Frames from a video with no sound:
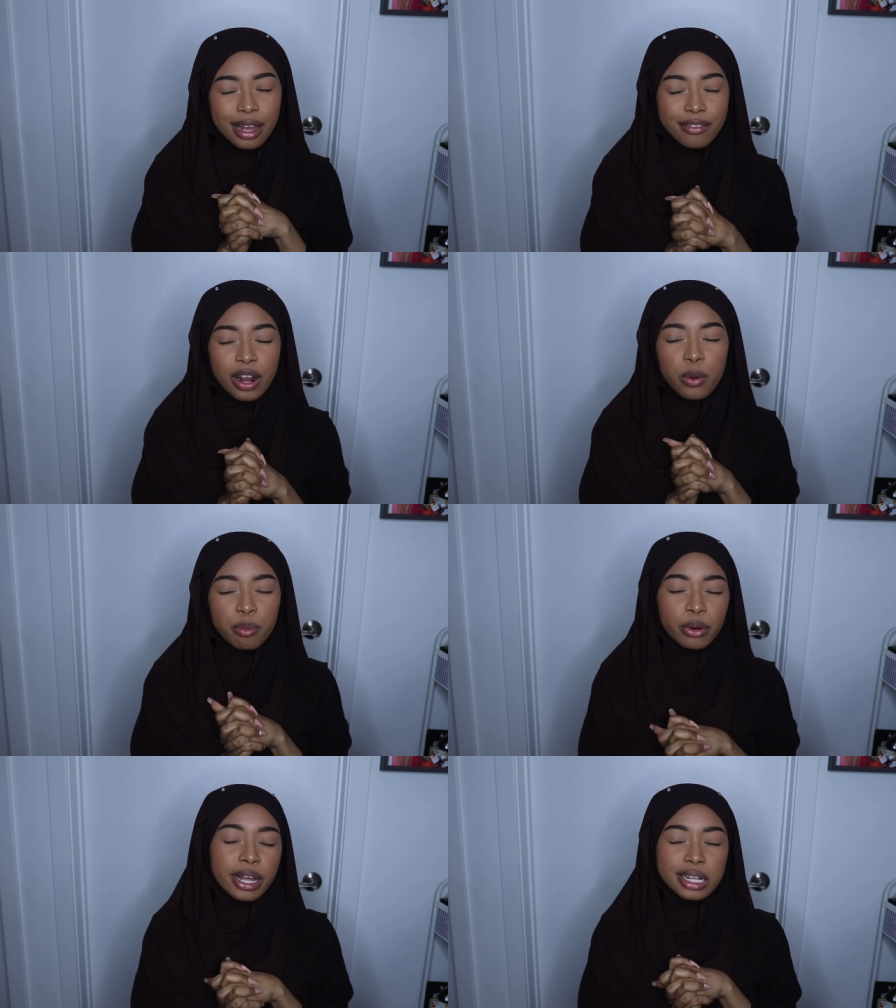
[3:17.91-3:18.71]
I forgot
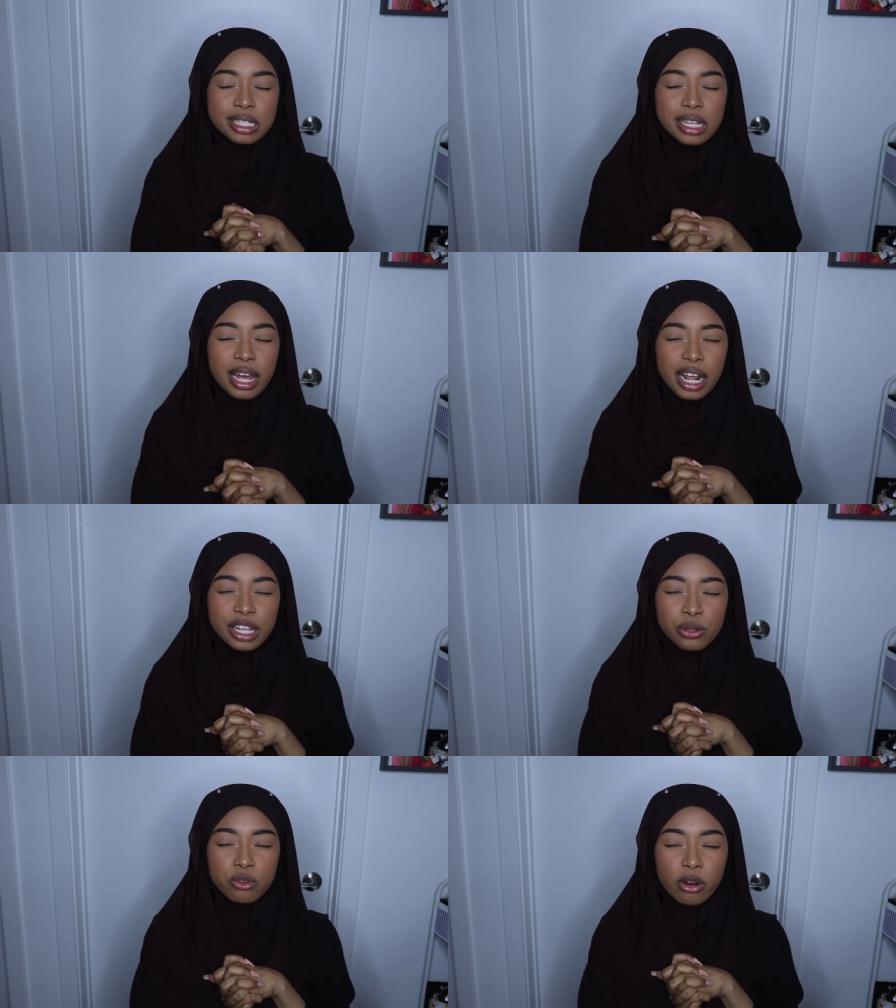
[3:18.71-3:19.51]
what brands that
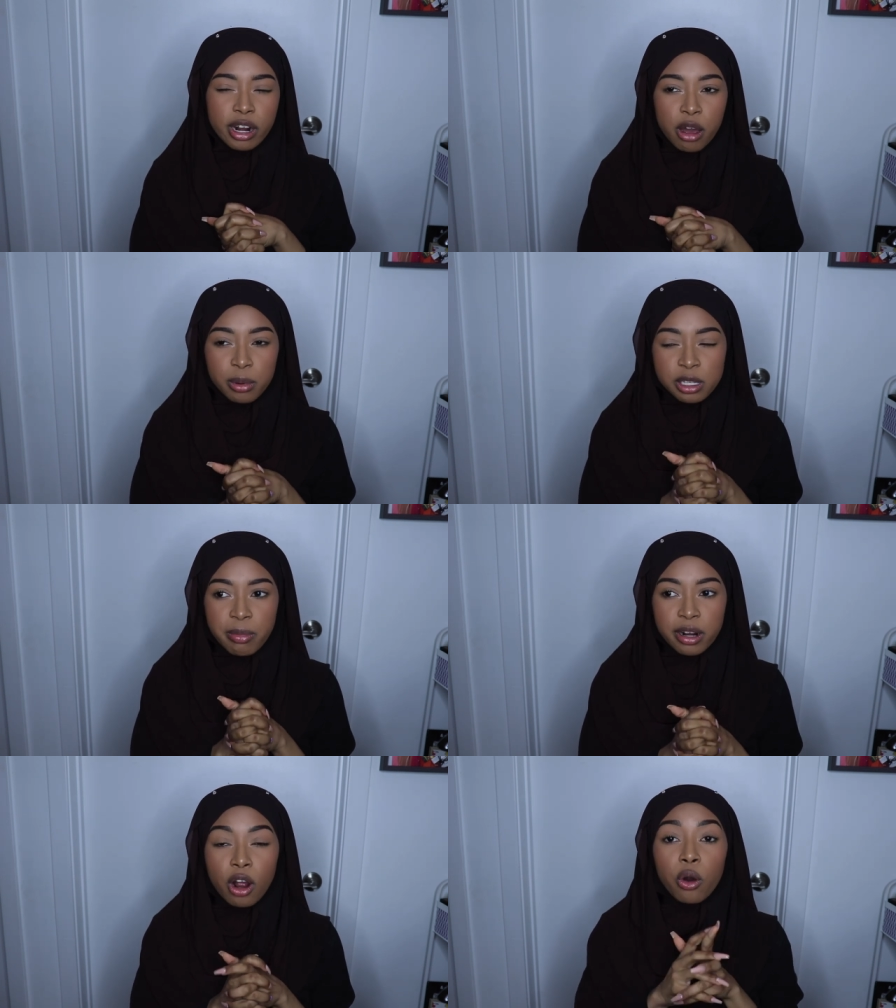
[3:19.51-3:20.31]
I use right now, but it's
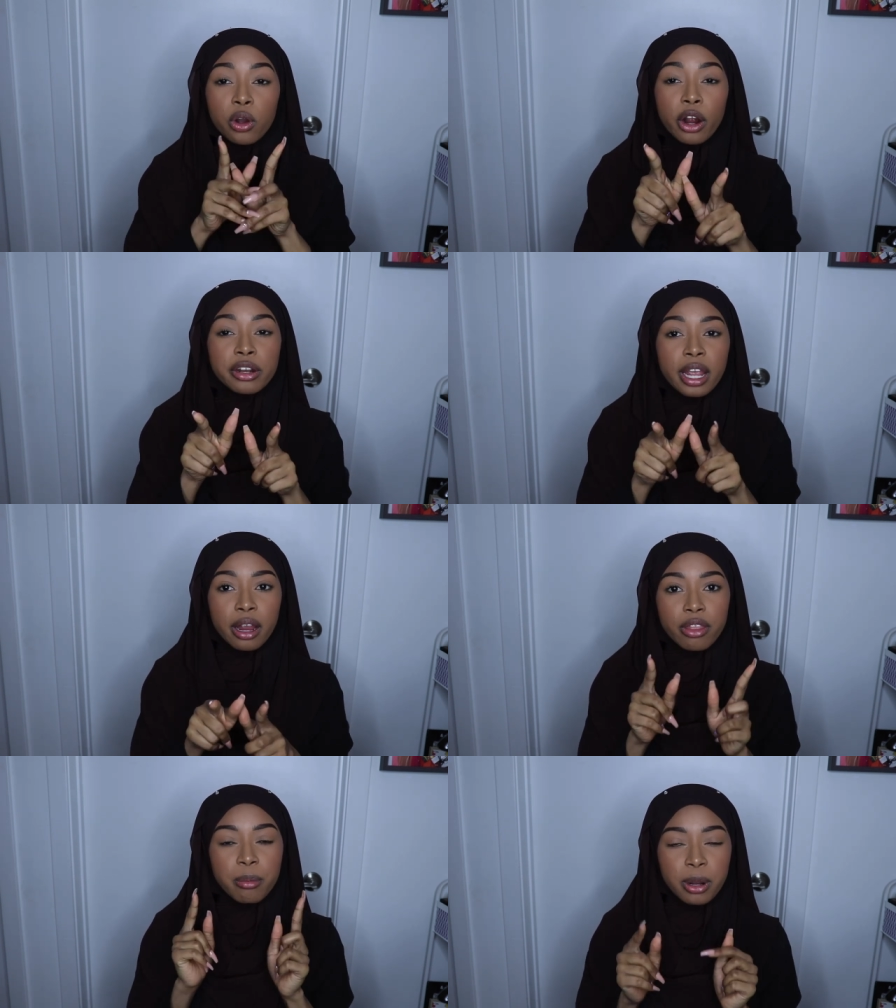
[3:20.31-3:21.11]
better. Oh,
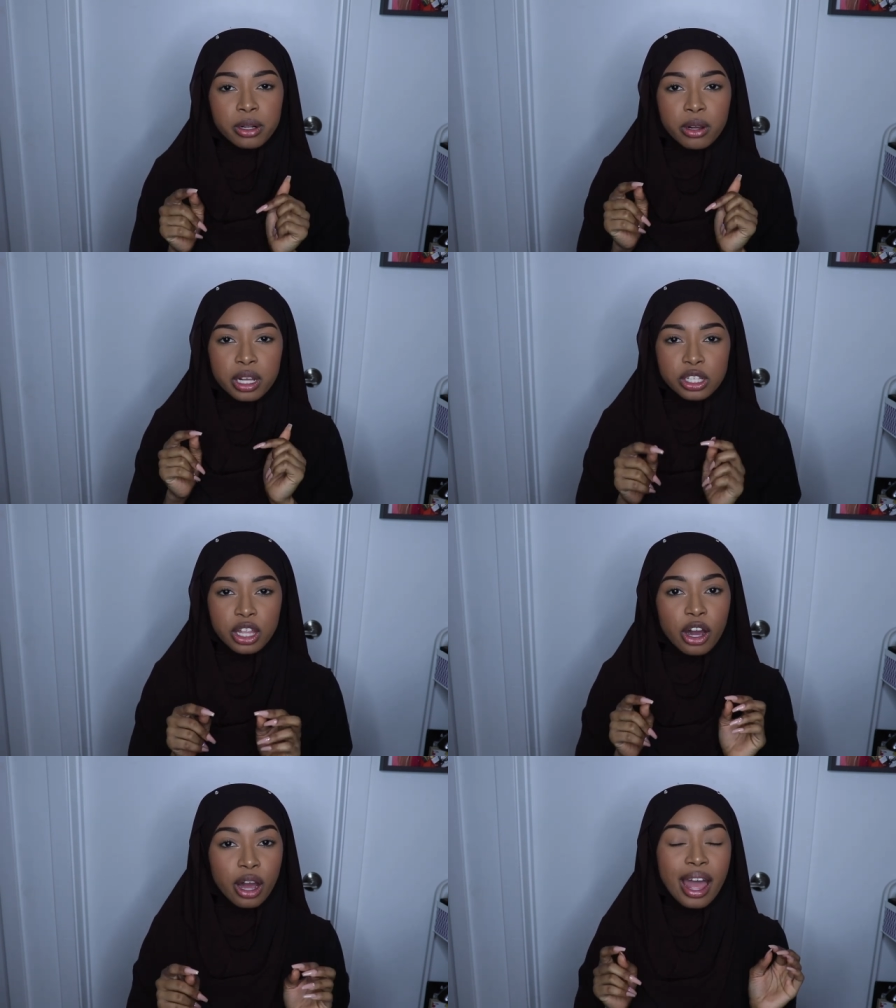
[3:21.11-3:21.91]
Garnier. They better. It's
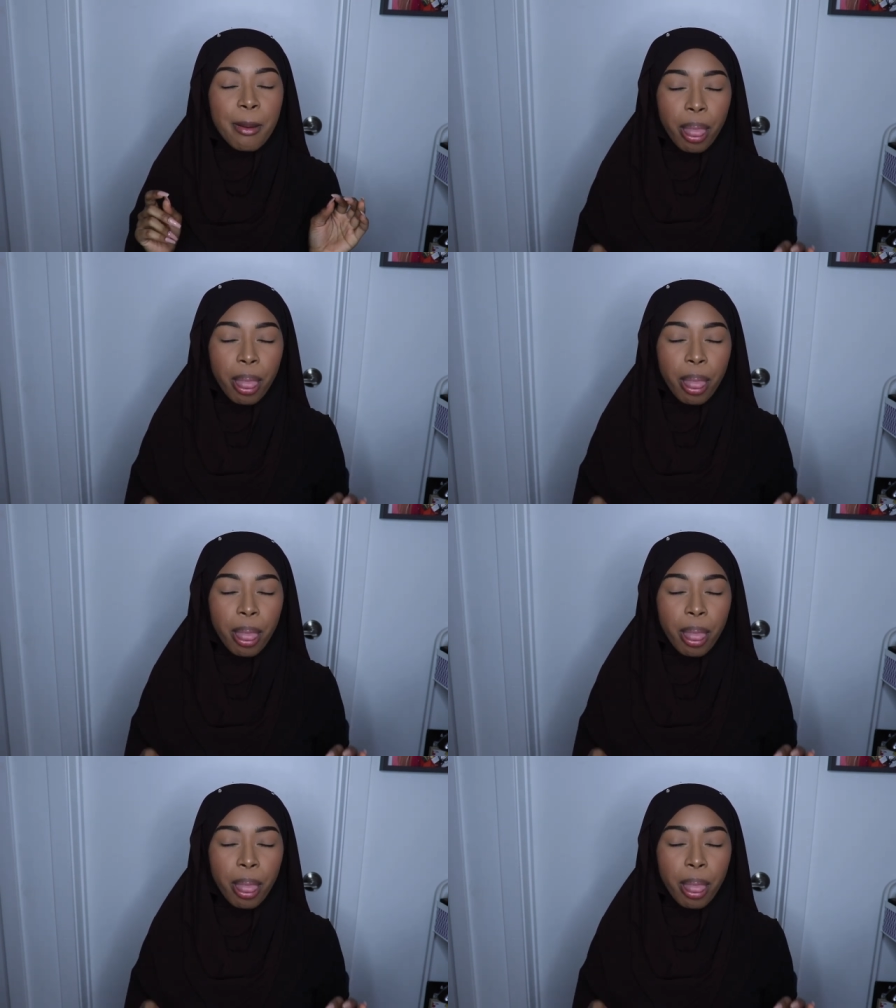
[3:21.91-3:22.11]
the.